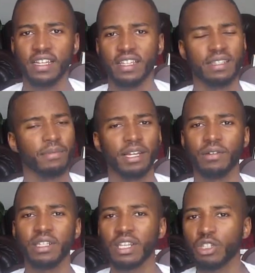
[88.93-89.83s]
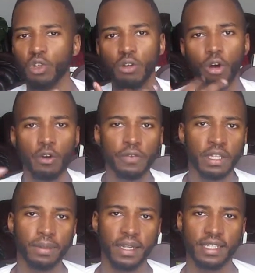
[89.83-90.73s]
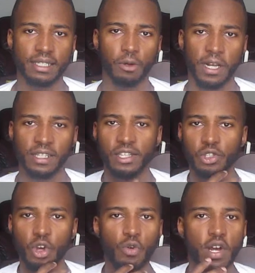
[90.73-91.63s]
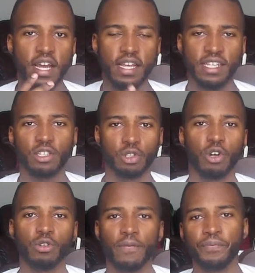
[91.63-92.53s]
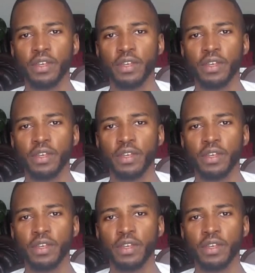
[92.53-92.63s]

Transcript: Some girl, it's all over the place, right? There's no yes, no.